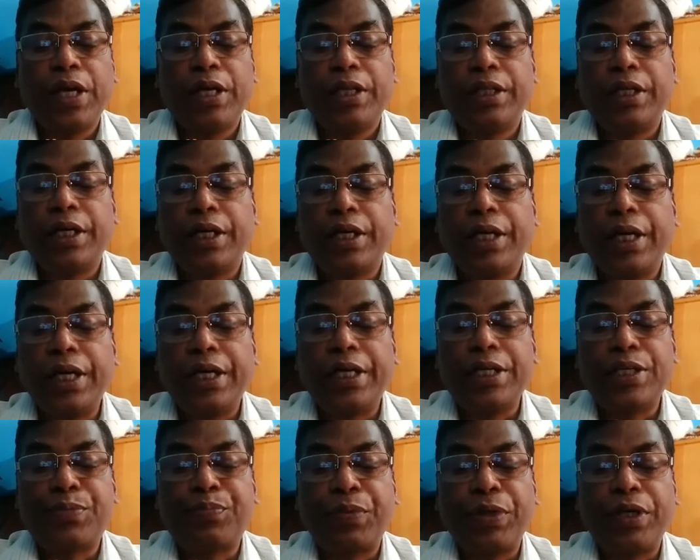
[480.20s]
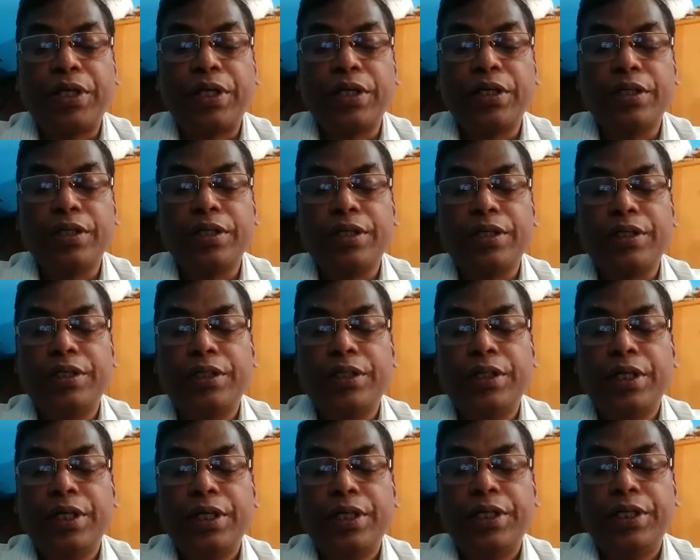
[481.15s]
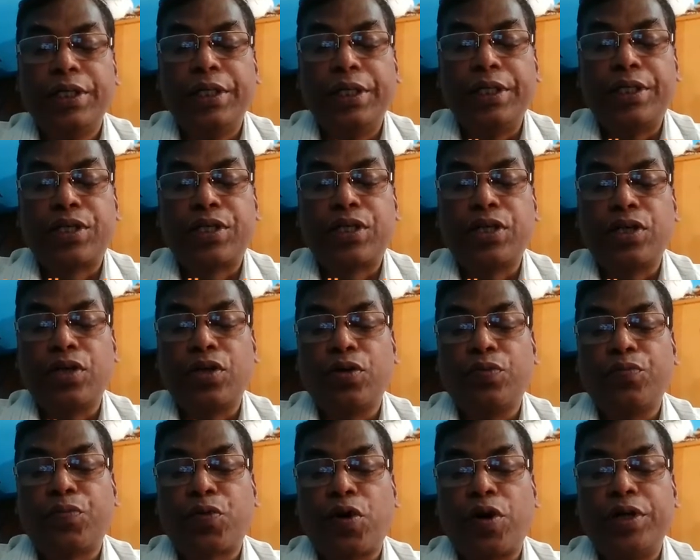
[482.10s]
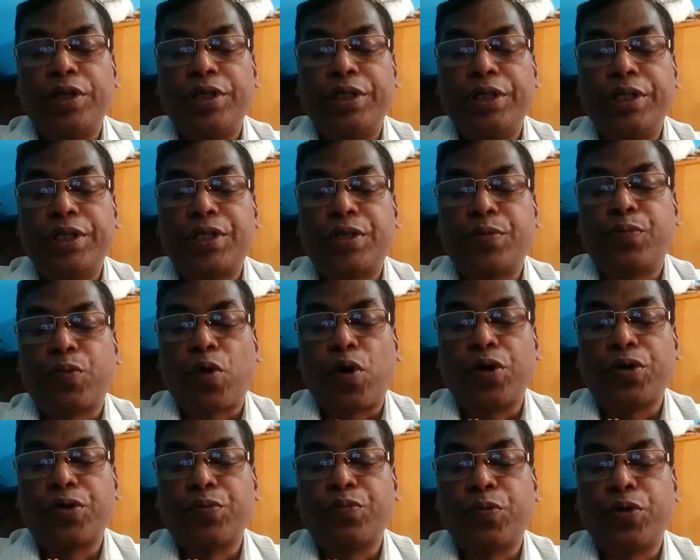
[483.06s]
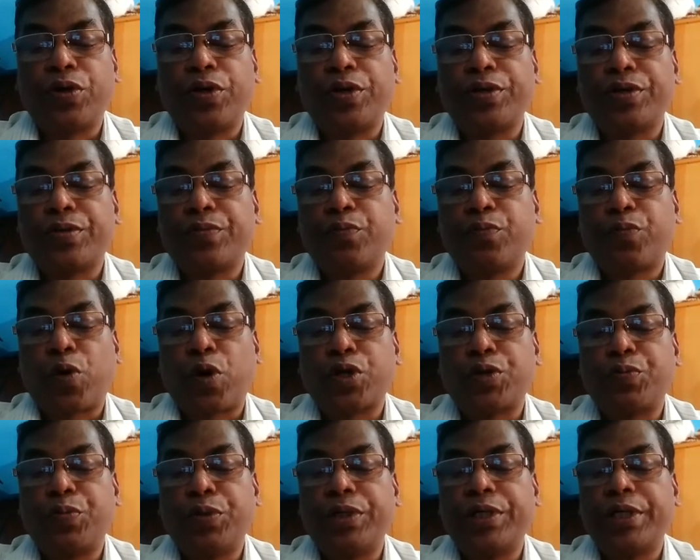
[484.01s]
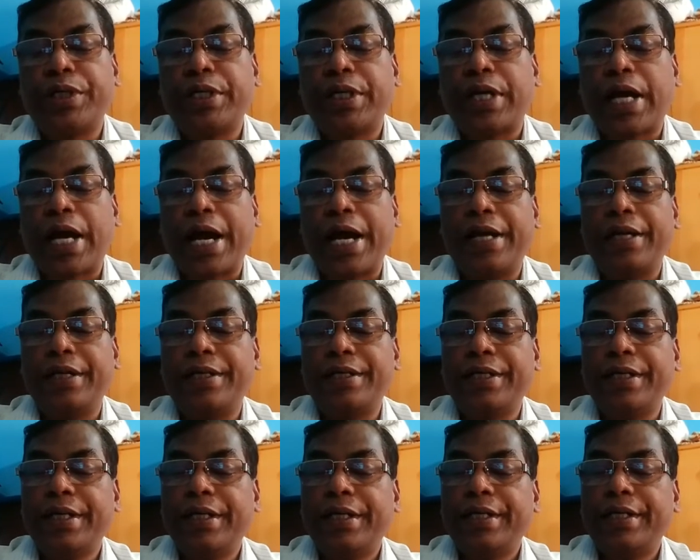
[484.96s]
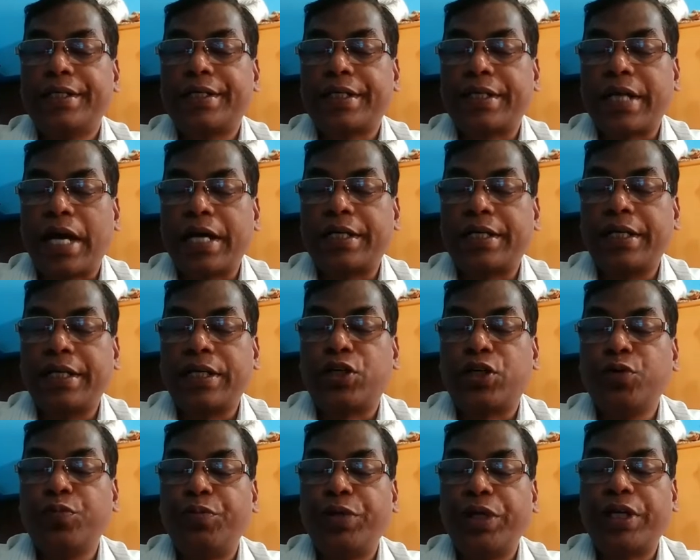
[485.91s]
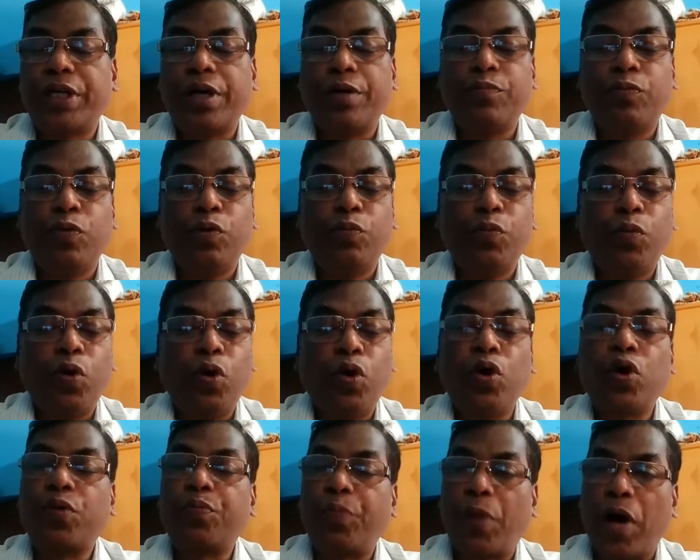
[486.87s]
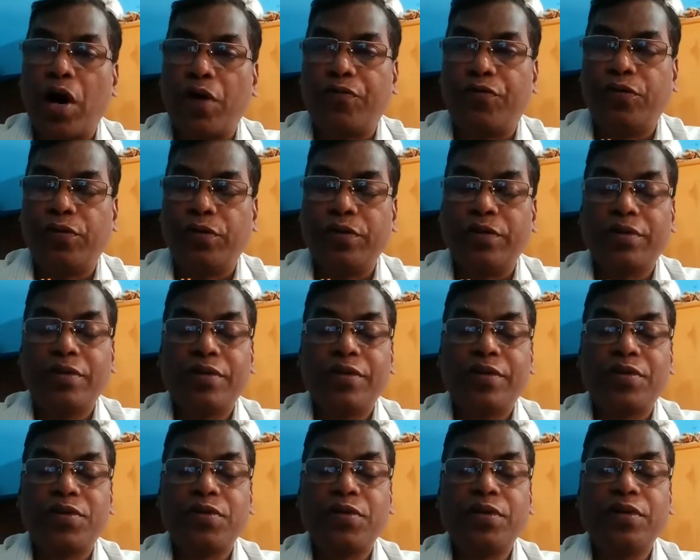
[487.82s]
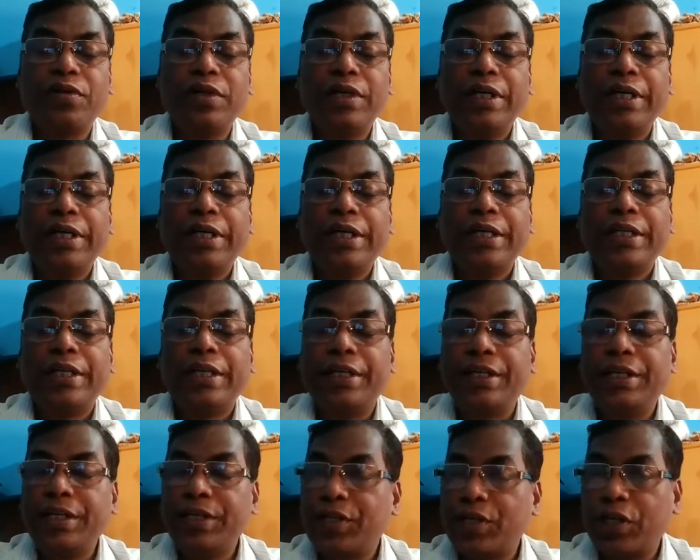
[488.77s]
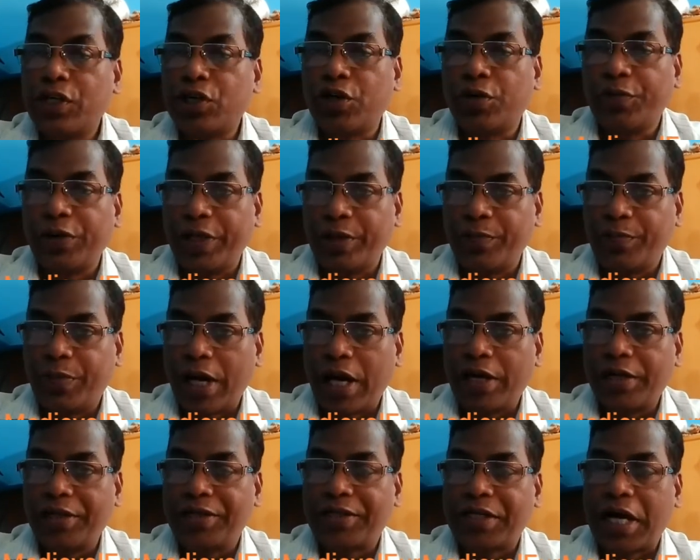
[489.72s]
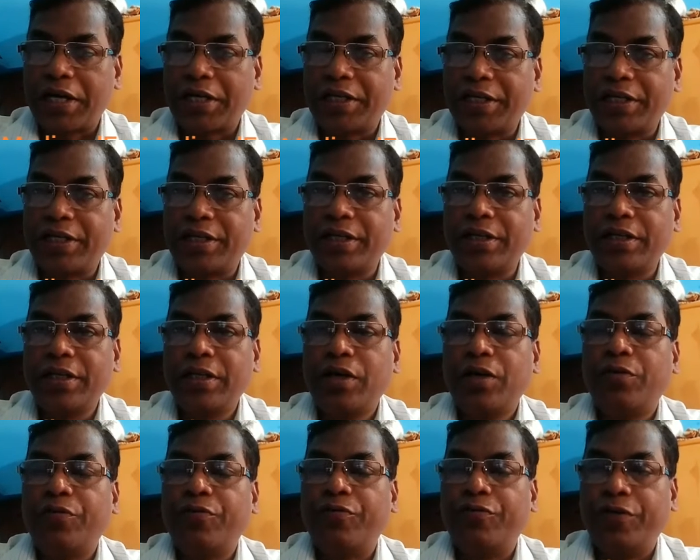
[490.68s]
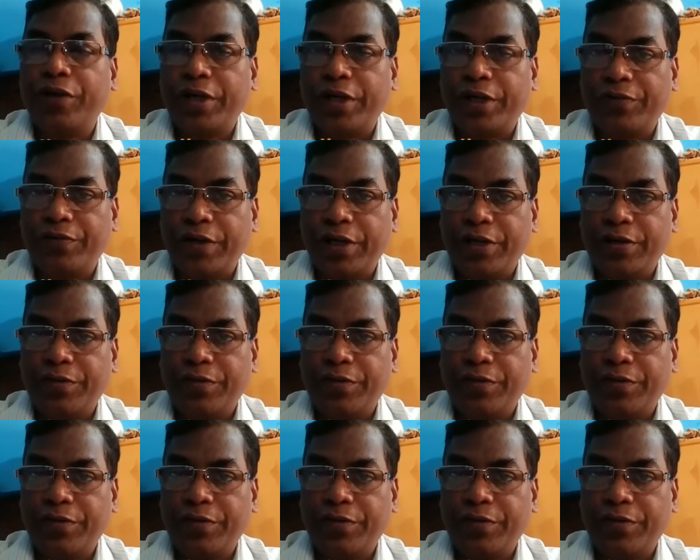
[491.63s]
the Greek-speaking East prospered and started to become more powerful. So the Eastern Roman Empire started very